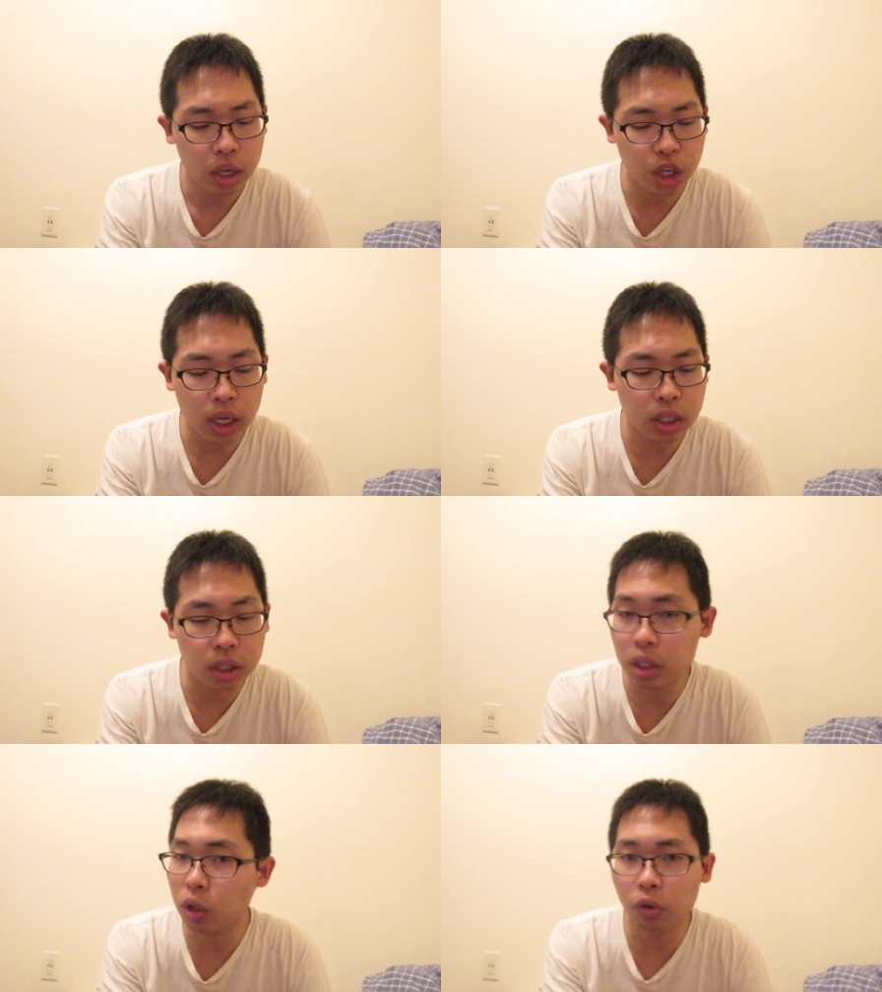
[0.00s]

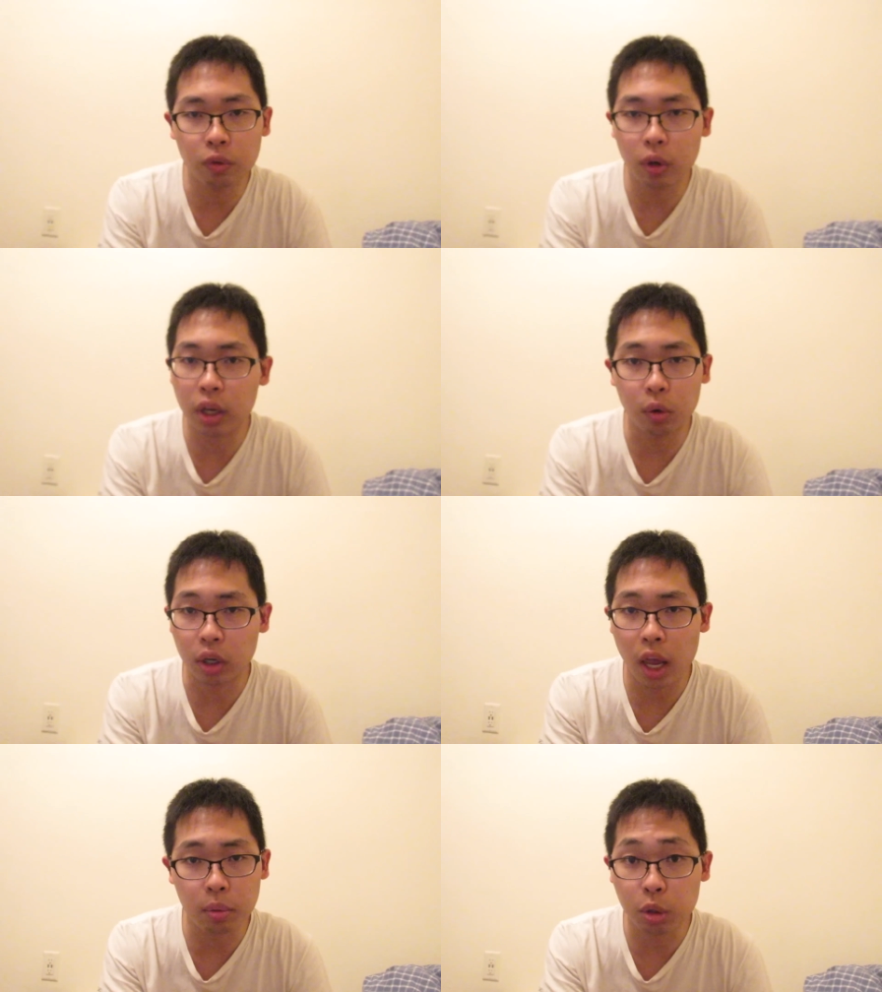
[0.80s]
Jackson still
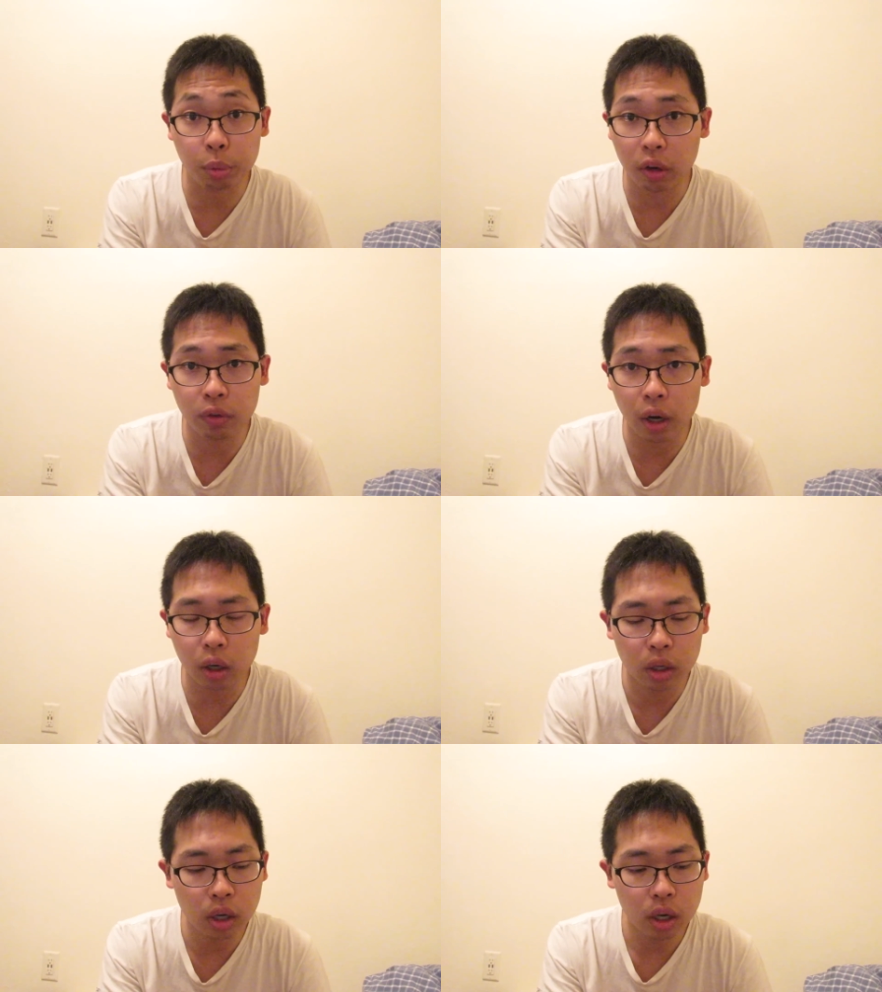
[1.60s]
came to Brick
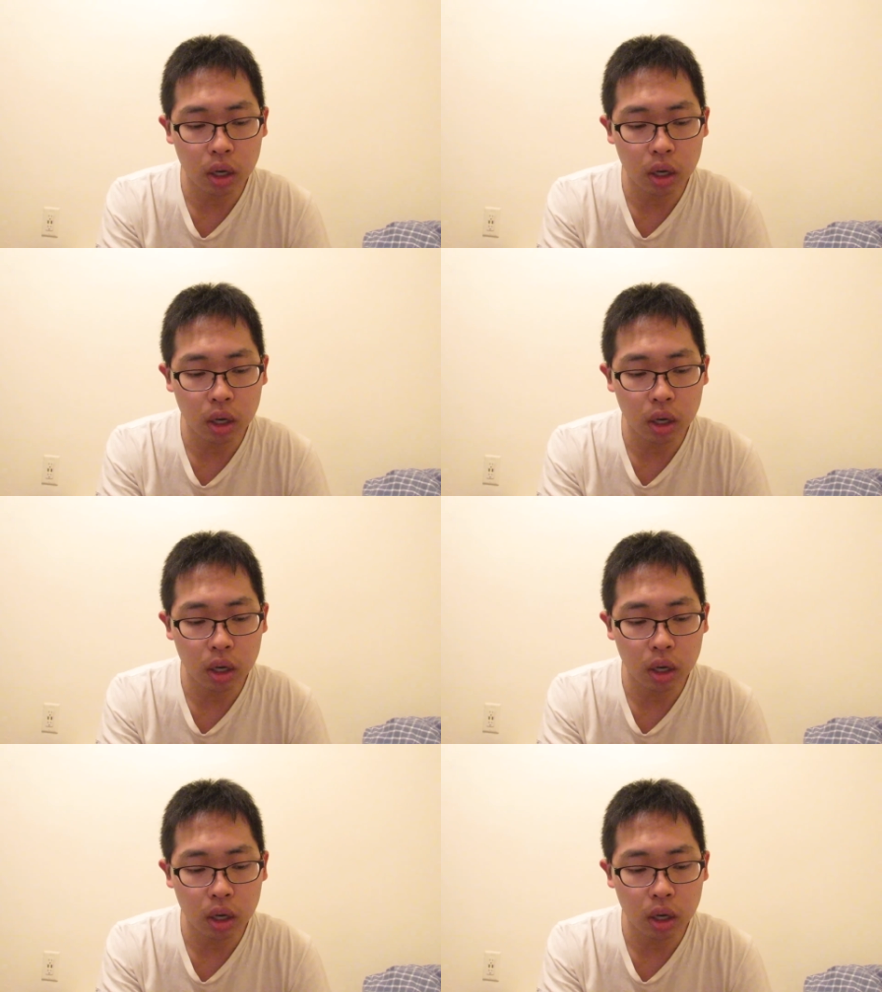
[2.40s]
Fair.